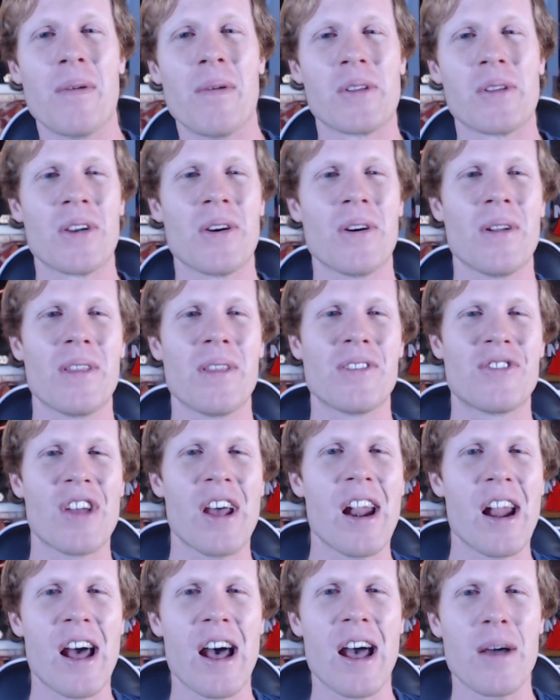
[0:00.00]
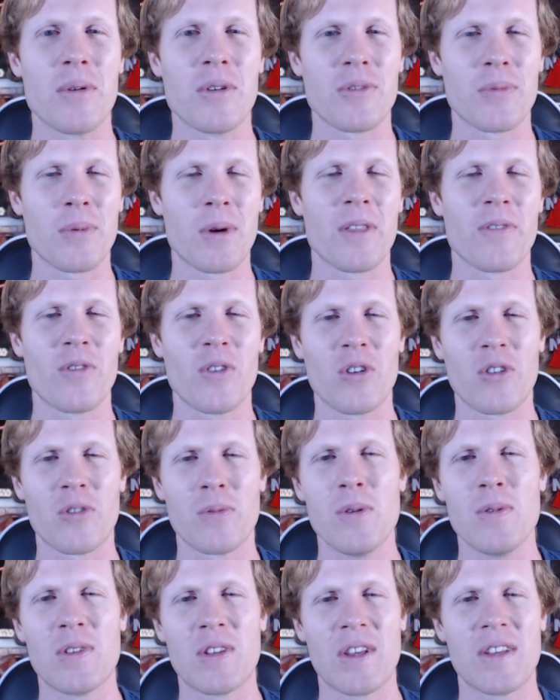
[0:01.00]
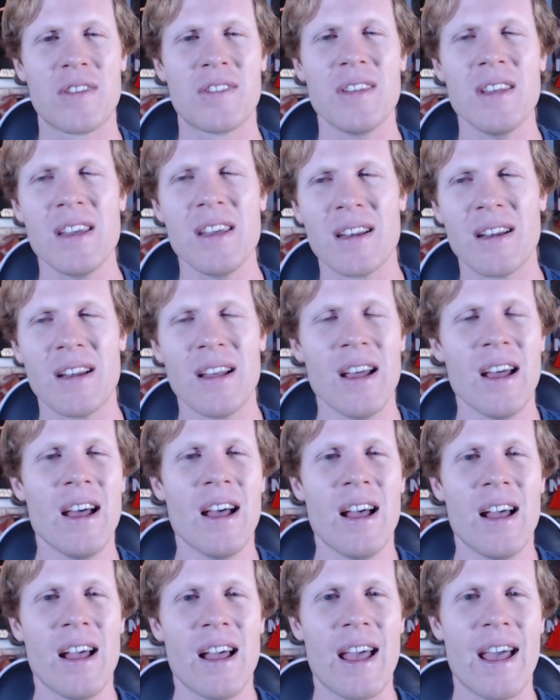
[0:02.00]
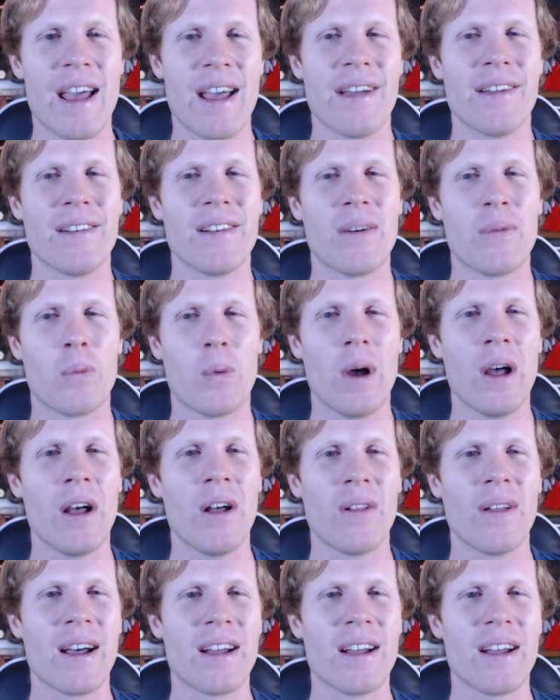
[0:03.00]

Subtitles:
Return of the Jedi was one of the first movies I seen, and well, I